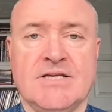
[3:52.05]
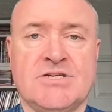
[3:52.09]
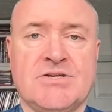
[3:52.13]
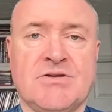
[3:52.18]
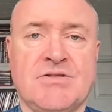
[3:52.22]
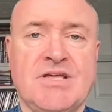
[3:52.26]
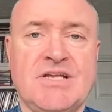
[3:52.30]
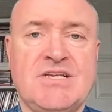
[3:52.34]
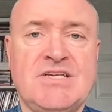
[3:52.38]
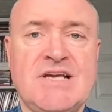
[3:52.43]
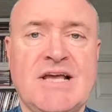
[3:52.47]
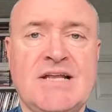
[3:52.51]

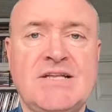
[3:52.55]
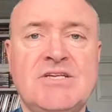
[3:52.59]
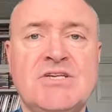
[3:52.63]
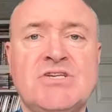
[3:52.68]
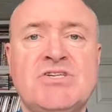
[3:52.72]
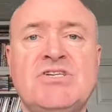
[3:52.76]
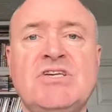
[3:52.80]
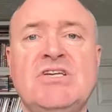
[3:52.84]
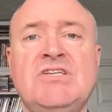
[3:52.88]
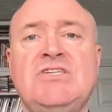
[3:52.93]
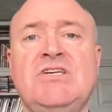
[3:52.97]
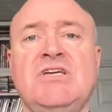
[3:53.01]
So they tend
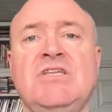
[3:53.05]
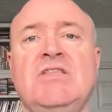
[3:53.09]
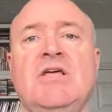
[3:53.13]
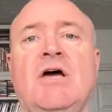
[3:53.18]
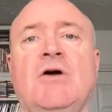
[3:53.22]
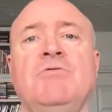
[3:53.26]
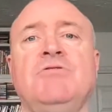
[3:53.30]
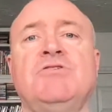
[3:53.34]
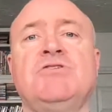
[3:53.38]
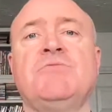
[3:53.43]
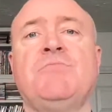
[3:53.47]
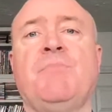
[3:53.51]
to sit in
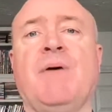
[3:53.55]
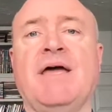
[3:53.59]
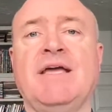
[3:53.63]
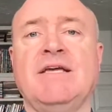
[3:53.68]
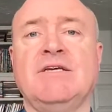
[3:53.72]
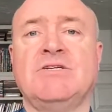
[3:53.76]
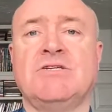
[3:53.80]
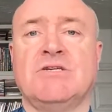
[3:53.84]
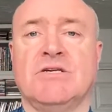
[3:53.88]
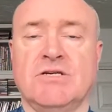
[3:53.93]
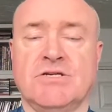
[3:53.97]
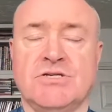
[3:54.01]
those
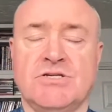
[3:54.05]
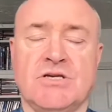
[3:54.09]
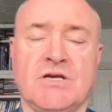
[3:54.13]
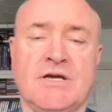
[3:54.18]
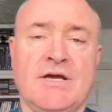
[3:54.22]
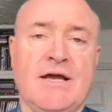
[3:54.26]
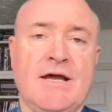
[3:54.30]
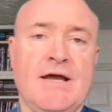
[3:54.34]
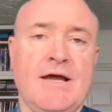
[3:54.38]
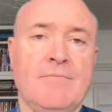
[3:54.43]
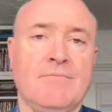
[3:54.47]
spaces.